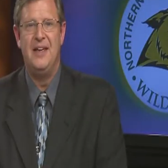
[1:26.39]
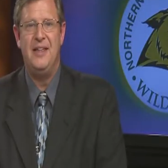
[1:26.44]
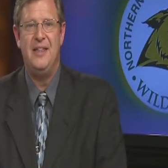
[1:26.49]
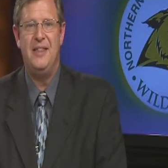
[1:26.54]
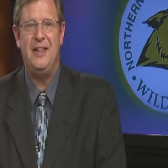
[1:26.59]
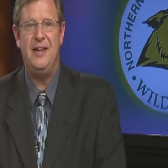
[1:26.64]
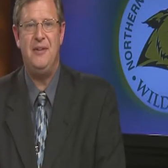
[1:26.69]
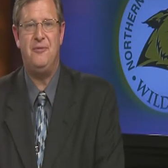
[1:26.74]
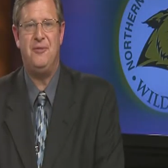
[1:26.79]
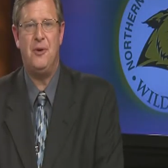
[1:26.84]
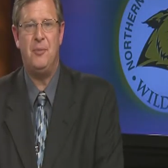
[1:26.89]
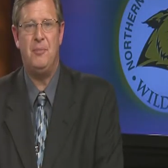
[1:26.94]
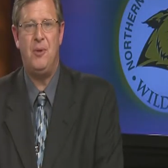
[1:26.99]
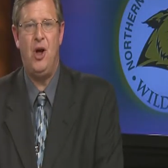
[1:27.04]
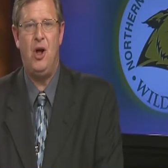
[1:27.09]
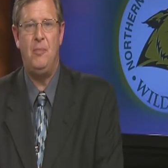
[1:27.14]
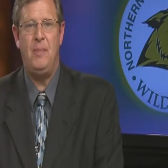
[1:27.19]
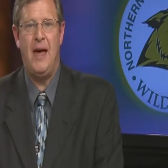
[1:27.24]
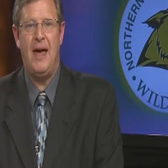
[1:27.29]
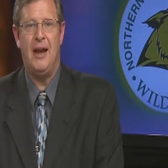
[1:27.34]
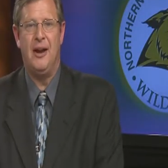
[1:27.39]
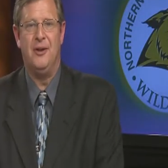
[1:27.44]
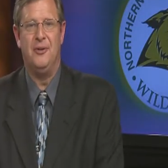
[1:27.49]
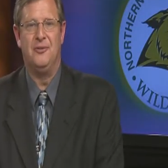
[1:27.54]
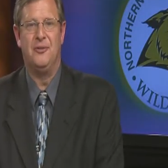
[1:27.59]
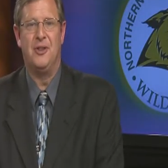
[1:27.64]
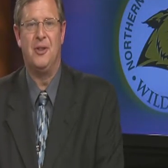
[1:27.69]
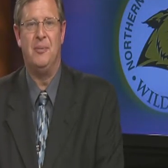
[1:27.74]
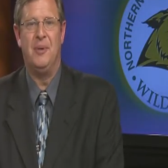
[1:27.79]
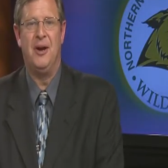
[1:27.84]
The football battle
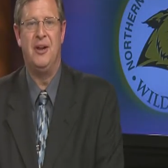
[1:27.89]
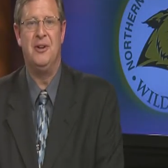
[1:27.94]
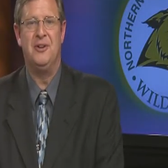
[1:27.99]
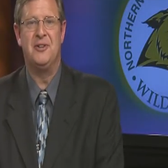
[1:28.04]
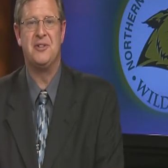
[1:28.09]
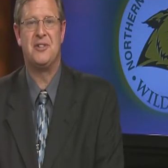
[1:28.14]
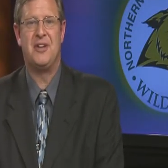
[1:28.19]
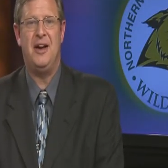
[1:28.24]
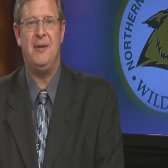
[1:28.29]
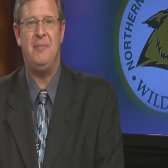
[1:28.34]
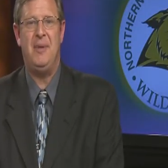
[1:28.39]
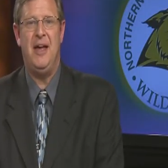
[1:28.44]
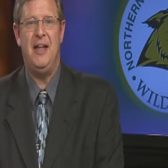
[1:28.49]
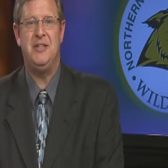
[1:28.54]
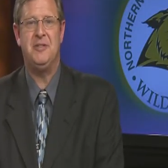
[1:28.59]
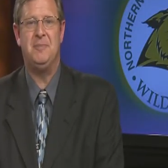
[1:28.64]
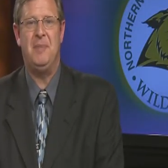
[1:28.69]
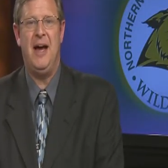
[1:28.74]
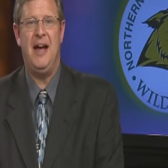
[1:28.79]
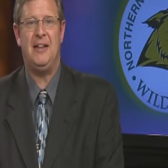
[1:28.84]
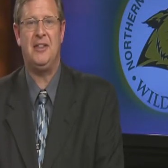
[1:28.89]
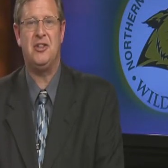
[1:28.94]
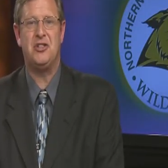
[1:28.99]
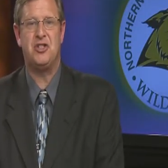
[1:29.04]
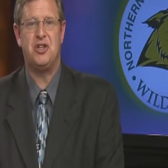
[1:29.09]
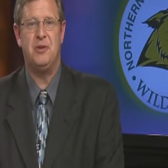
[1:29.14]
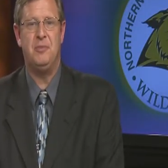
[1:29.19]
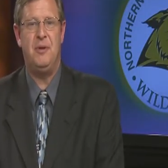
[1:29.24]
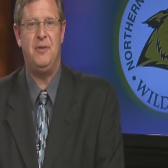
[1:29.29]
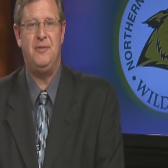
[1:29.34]
for the Miners' Cup heads back to
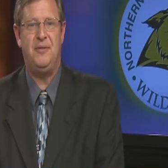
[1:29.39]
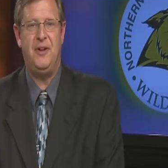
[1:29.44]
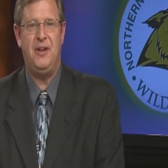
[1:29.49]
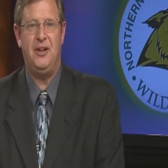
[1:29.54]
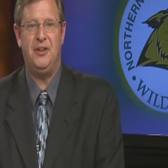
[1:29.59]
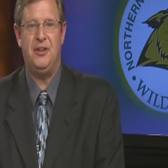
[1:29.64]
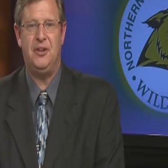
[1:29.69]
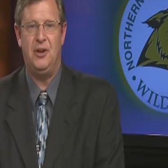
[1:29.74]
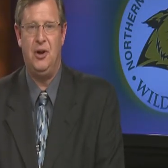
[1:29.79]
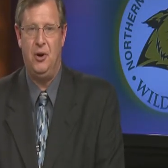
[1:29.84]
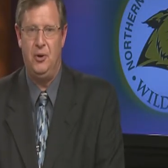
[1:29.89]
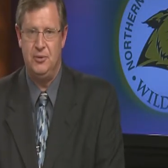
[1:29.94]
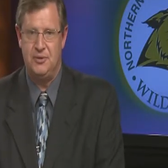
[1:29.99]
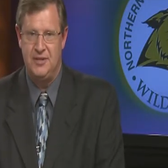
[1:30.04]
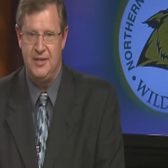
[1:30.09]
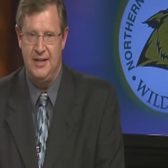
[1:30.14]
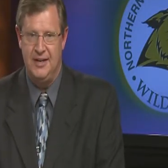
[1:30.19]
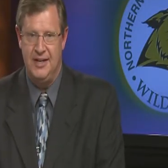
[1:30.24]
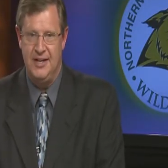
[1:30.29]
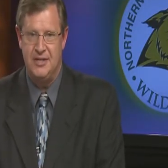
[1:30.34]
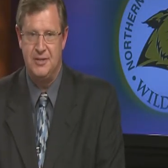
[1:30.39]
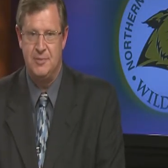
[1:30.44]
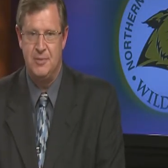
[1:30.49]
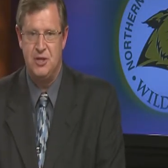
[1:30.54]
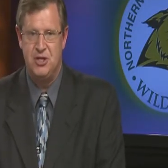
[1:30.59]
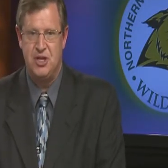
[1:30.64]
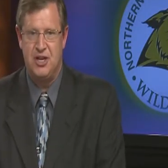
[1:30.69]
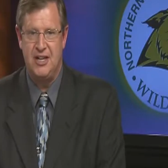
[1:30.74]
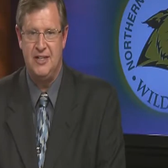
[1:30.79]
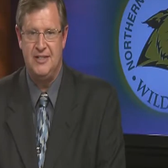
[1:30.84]
Sherman Field in Houghton as
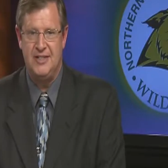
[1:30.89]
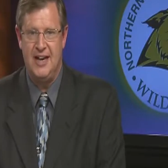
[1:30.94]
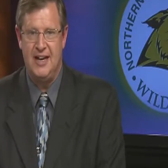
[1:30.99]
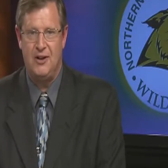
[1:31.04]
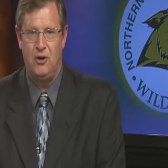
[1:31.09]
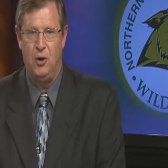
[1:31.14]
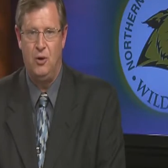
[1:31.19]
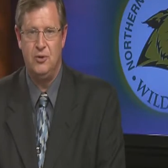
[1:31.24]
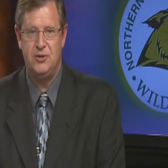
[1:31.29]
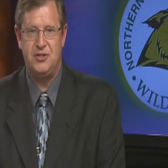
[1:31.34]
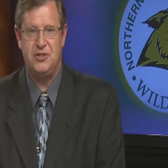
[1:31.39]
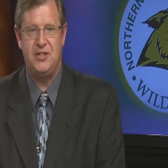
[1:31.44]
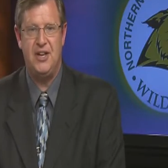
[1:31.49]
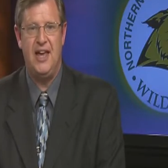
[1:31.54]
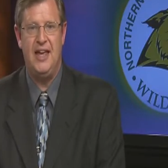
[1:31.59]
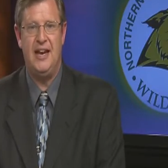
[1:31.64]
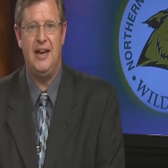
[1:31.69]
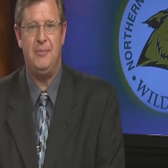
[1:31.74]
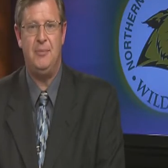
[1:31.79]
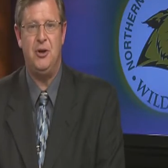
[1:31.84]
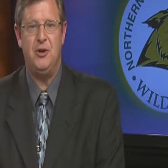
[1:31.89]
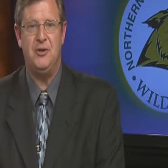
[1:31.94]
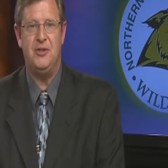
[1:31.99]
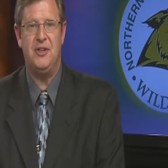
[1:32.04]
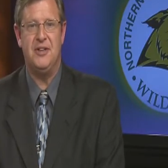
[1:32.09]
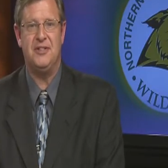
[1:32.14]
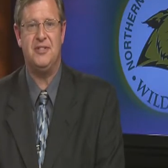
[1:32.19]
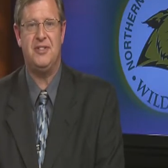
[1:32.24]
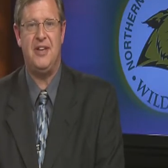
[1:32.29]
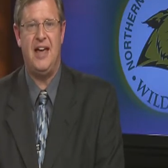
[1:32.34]
Michigan Tech hosts N M U
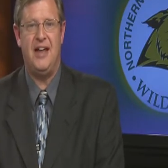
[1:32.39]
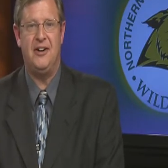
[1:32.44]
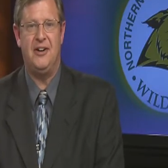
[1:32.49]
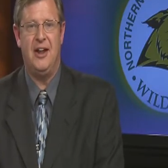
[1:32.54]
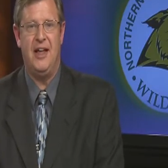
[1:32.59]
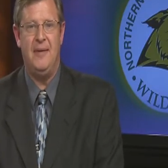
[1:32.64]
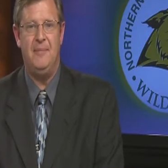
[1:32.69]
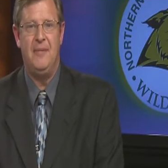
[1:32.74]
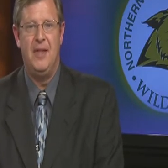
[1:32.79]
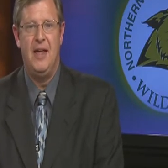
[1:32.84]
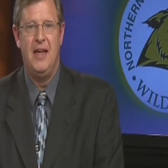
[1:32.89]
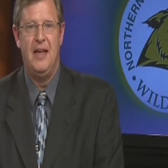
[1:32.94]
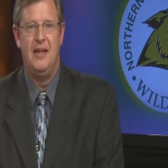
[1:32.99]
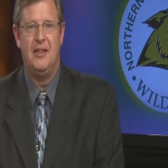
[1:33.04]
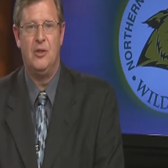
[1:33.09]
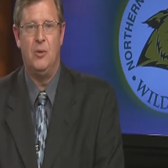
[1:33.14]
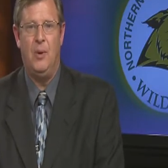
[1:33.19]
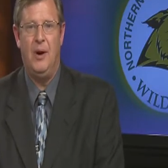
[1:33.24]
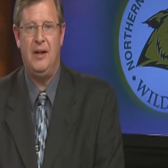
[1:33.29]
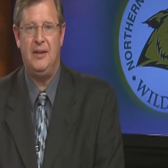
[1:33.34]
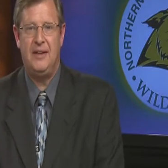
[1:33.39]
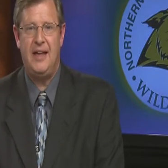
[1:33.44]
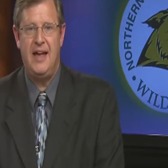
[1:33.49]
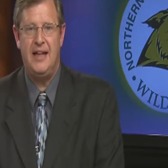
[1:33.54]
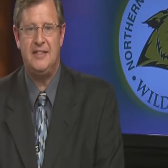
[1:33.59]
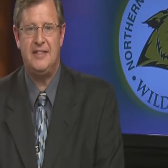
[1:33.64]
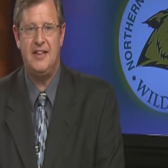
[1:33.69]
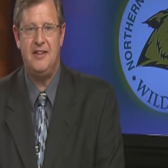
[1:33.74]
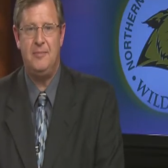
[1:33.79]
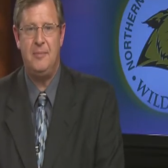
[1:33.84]
this Saturday. The
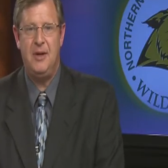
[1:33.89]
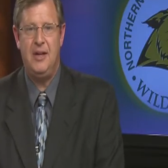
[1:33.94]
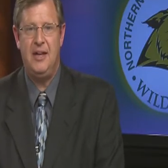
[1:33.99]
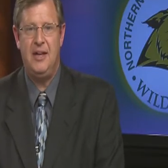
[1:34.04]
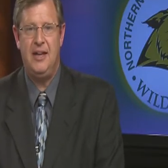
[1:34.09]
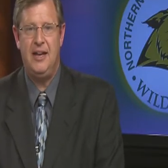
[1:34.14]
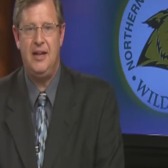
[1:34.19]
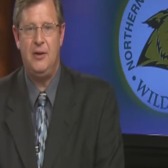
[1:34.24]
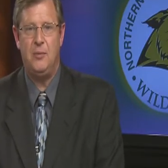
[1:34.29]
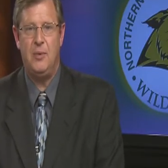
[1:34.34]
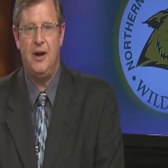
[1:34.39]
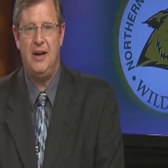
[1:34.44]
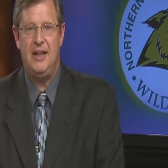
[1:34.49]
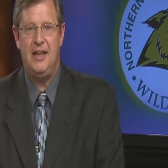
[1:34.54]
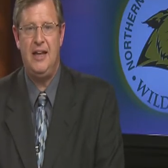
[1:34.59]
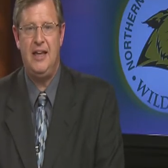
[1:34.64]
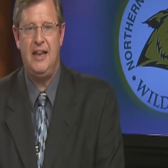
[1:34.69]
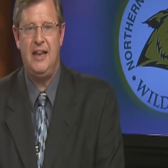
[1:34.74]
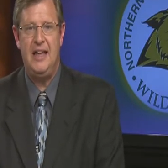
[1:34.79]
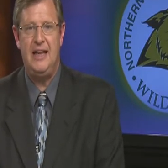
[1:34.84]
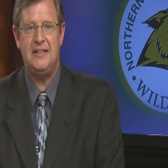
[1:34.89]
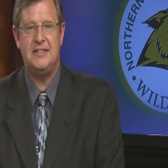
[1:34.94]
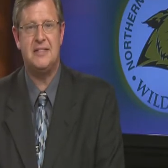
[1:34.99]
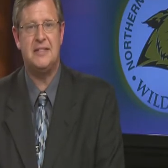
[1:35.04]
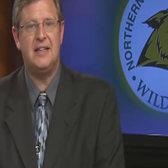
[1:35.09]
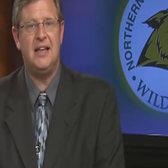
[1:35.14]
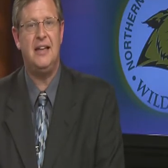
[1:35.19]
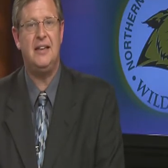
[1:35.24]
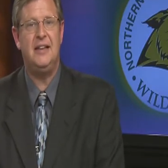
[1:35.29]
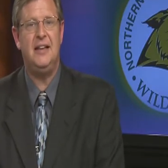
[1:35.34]
Wildcats have been getting ready in a
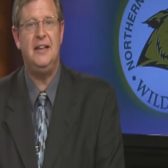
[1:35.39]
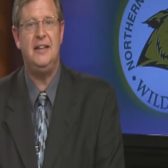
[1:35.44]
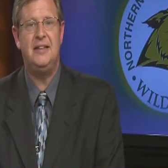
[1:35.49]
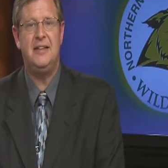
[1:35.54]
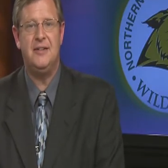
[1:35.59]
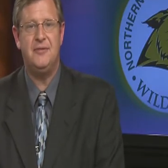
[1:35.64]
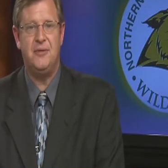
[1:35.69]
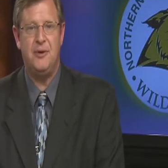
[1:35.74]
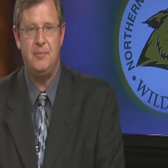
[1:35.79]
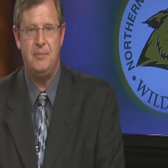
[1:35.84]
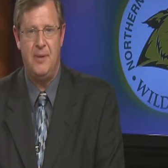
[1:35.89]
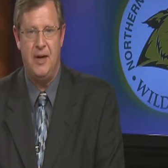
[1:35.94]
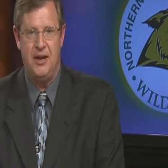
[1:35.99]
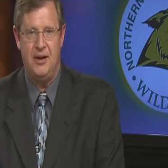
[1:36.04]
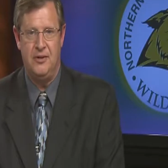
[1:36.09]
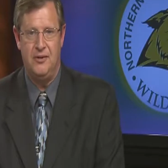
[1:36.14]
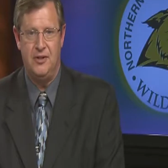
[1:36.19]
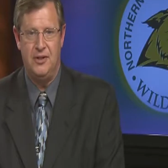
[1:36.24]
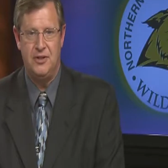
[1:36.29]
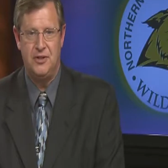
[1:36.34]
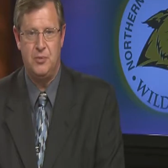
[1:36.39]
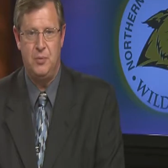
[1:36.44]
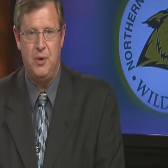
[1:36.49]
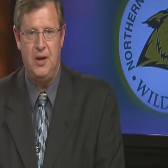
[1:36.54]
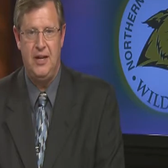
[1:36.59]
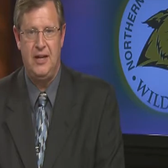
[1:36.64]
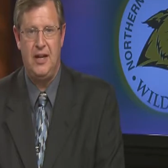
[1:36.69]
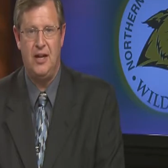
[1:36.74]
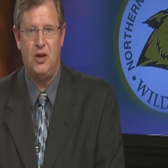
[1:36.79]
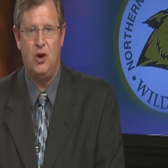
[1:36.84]
slightly different manner this
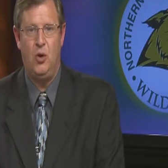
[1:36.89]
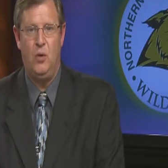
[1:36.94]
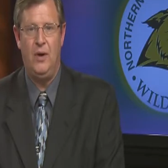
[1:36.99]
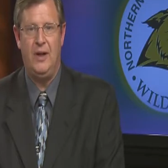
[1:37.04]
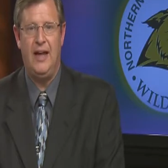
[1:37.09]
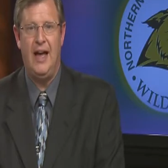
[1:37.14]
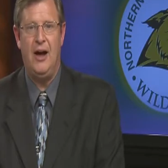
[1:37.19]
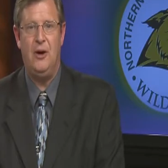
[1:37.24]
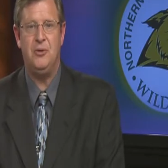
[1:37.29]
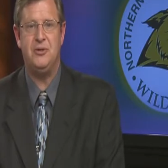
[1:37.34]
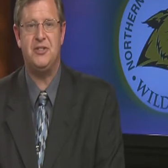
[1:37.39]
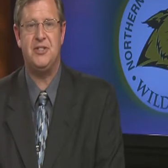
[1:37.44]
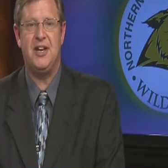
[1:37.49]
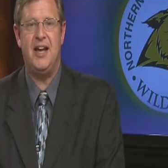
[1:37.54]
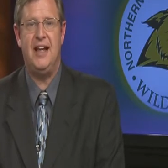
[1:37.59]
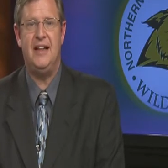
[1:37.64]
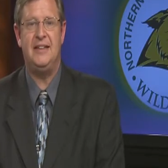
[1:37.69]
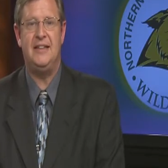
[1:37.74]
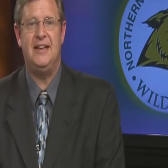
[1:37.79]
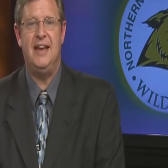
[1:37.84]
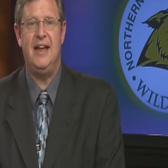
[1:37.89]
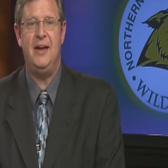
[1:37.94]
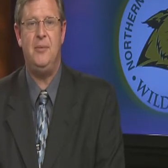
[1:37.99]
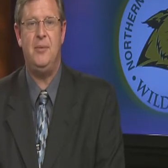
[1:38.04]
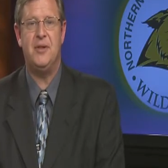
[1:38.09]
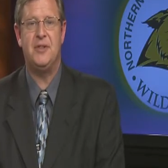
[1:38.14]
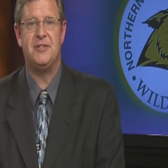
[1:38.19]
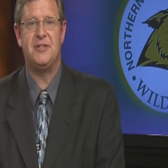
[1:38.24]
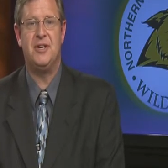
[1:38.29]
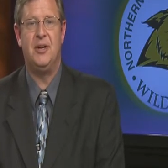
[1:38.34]
week, going outside today
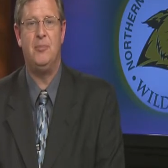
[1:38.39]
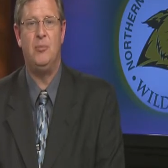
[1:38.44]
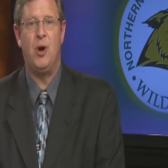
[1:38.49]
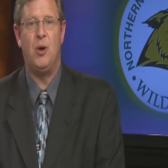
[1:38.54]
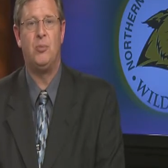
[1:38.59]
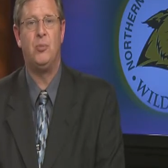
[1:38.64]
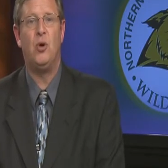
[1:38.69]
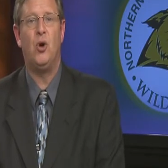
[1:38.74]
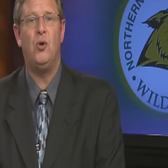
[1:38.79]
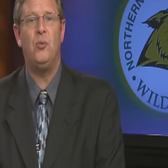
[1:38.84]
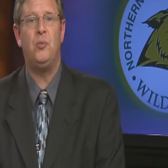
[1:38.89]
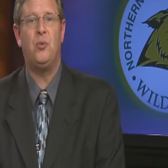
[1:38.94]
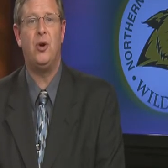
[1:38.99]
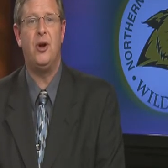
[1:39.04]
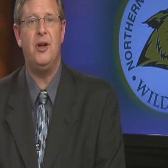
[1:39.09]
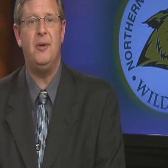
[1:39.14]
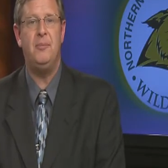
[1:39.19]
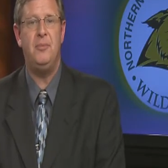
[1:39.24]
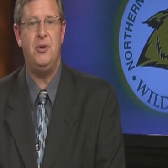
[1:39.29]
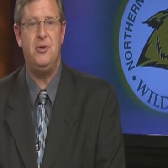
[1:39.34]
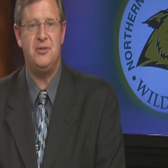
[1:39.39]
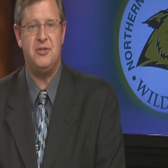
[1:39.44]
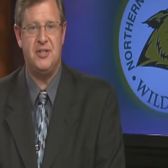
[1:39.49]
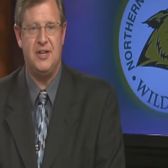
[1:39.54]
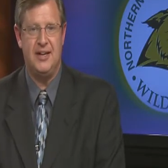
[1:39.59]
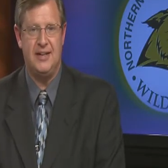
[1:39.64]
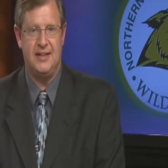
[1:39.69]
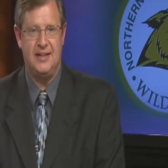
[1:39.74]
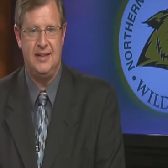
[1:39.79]
with some appropriate music.